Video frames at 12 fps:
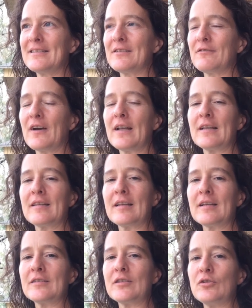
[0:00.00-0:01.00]
to find the
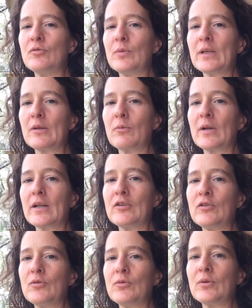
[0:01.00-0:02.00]
things that you really want to
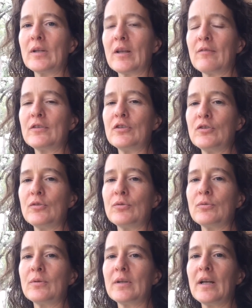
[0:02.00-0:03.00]
do and love to
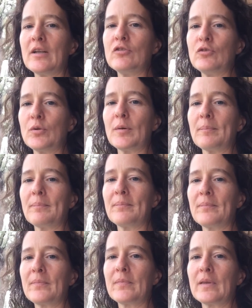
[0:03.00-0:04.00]
do and do them,
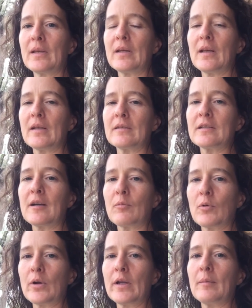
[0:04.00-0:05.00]
and stop
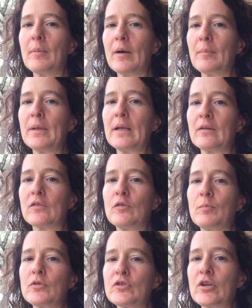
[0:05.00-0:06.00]
worrying about being a
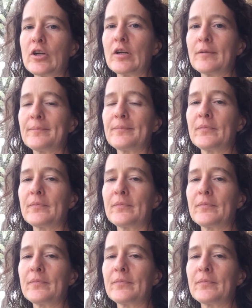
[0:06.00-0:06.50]
superstar.